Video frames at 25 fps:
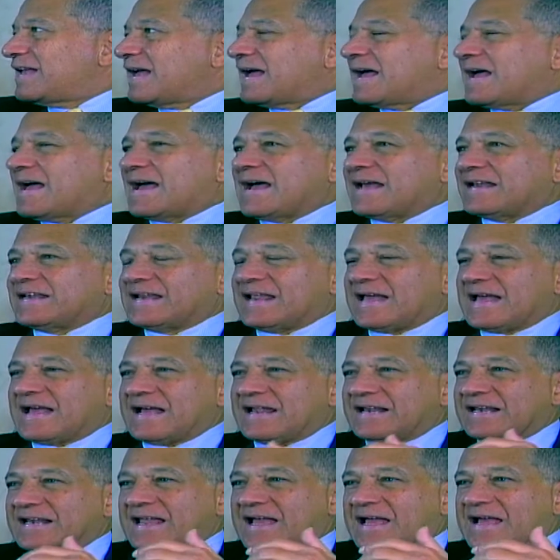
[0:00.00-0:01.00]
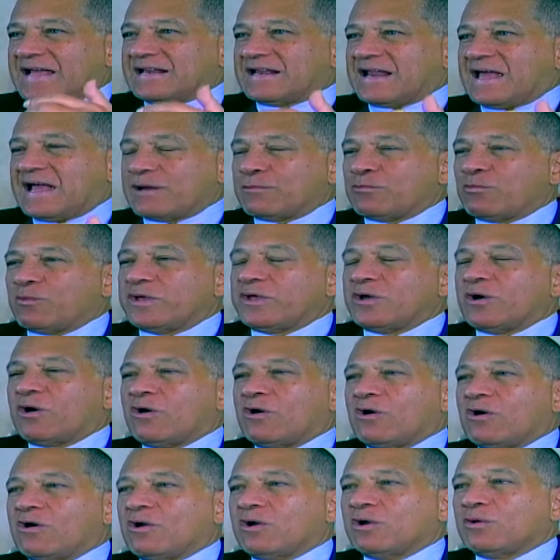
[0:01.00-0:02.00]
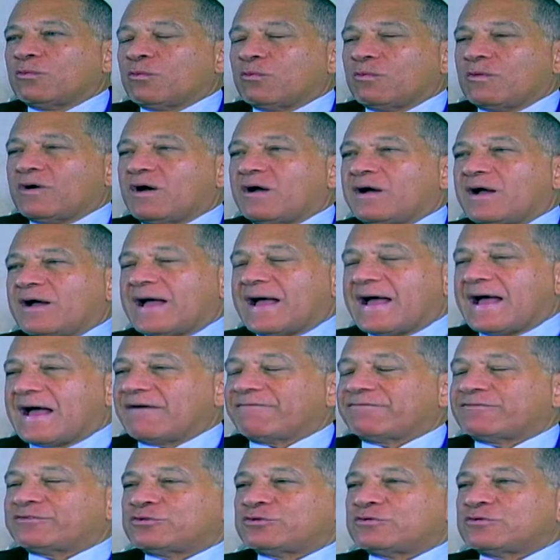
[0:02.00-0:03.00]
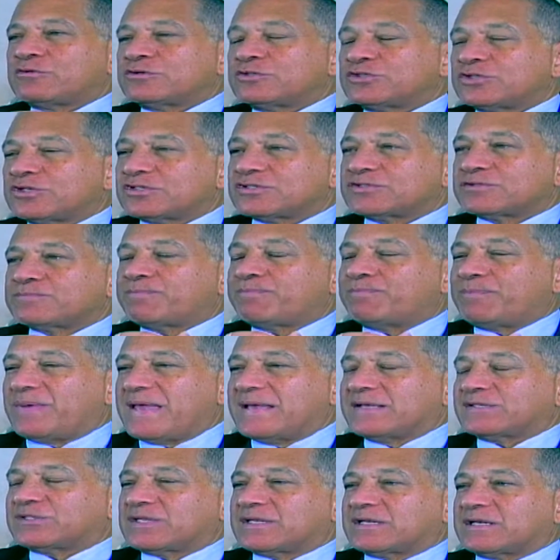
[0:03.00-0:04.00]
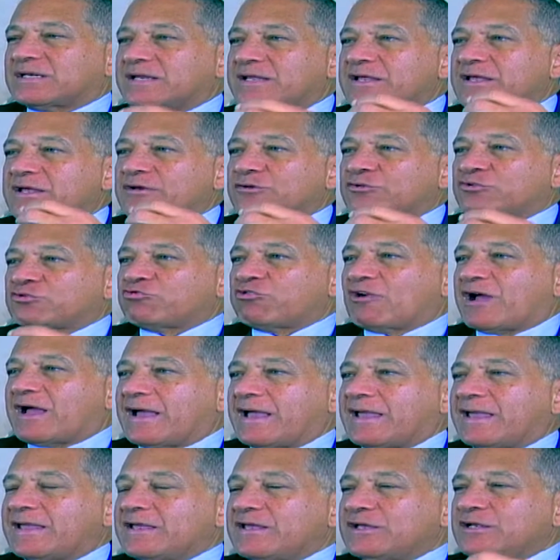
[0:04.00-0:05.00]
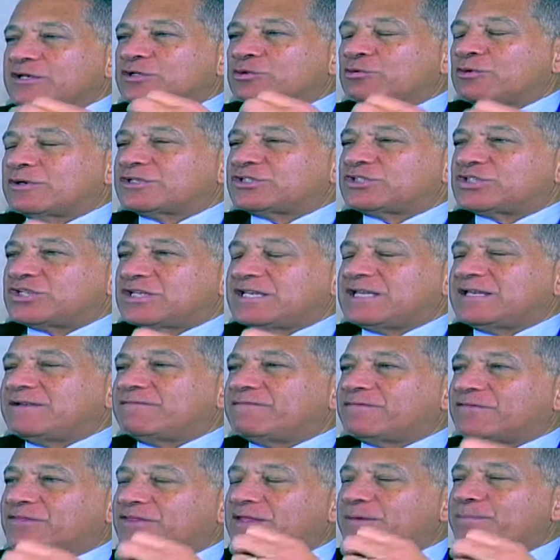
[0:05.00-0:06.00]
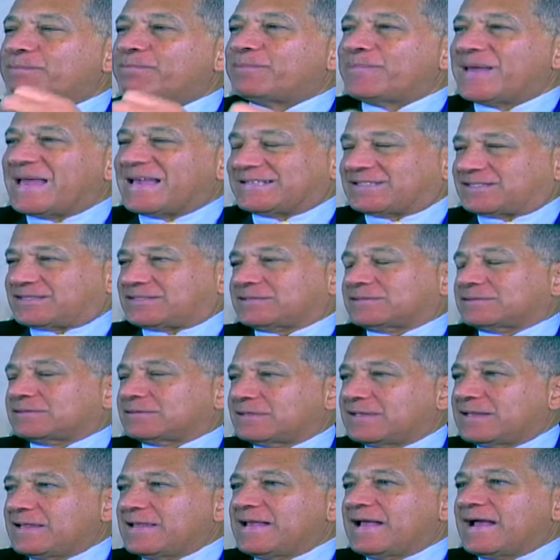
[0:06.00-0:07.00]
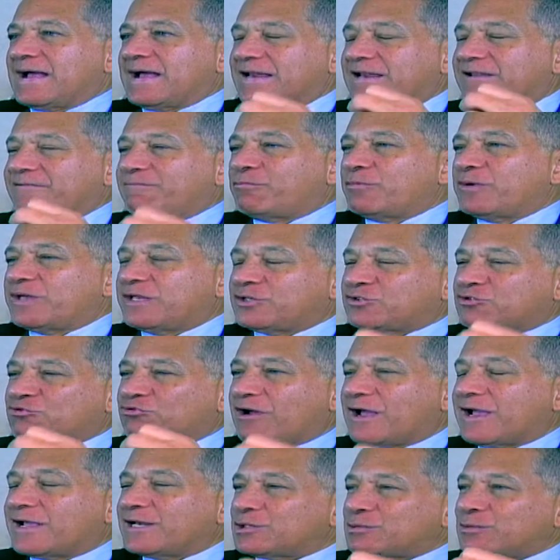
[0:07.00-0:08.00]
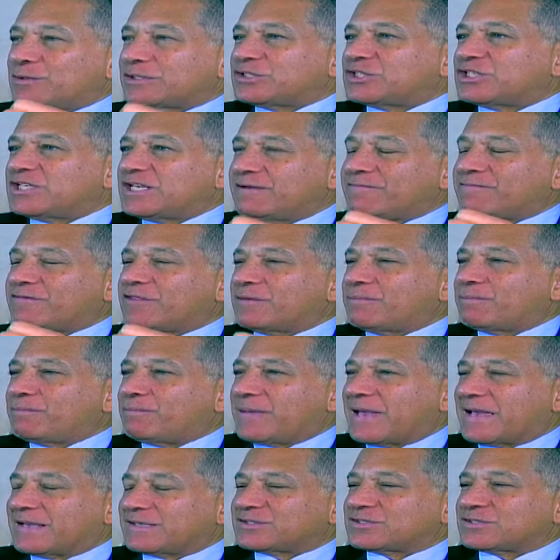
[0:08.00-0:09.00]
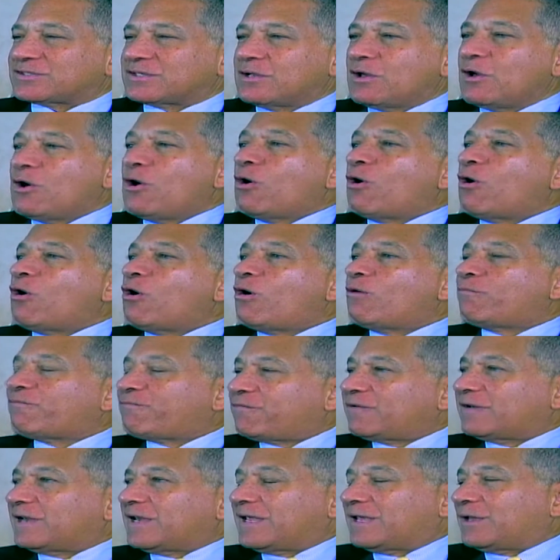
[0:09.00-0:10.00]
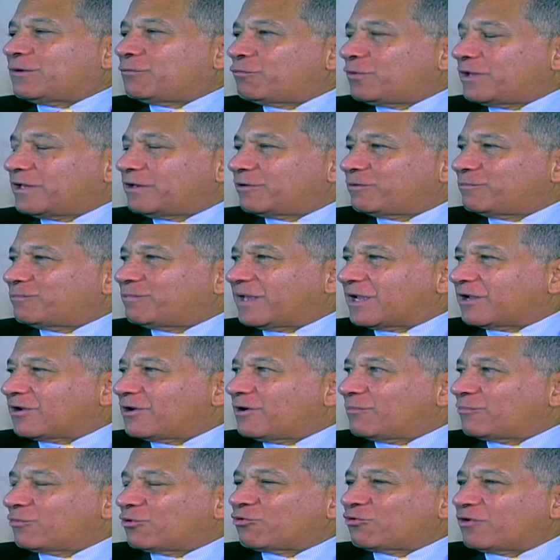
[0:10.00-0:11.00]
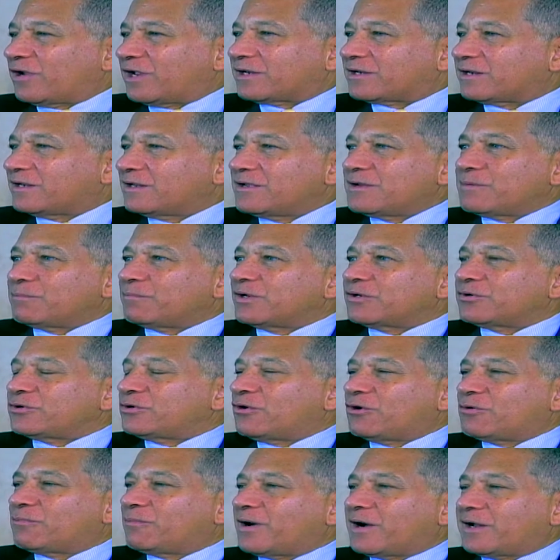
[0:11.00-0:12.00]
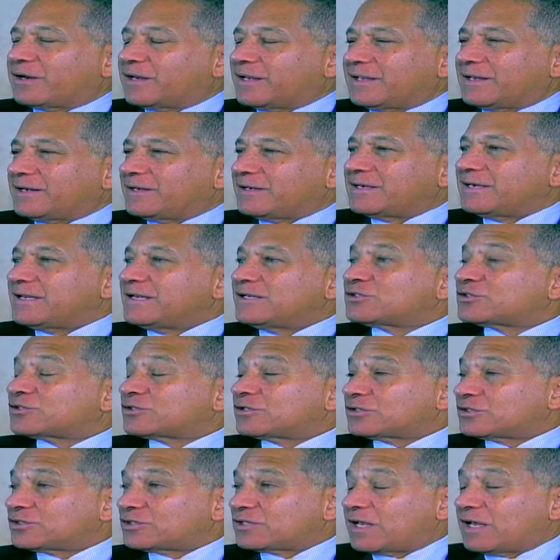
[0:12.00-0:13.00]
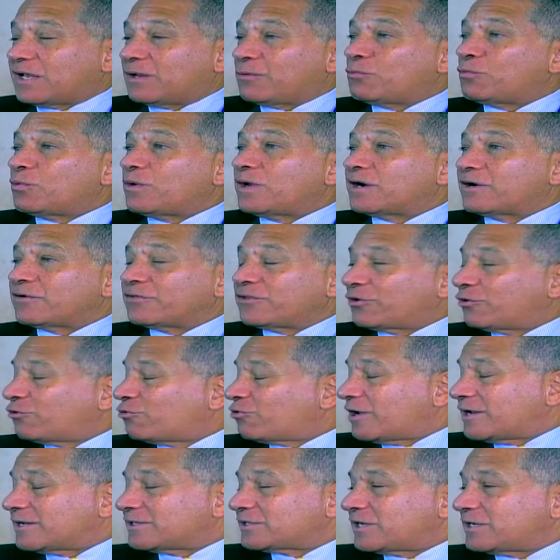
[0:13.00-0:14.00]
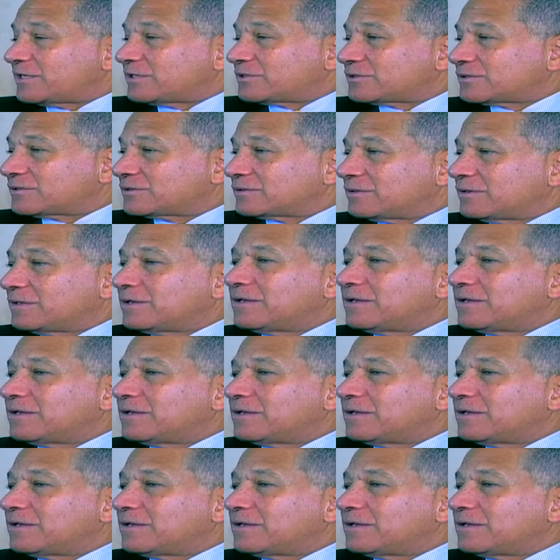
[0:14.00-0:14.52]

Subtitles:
And we all have to just basically try to achieve the best. And if we try to achieve the best, hopefully we'll become great. But nobody needs to say we are the greatest.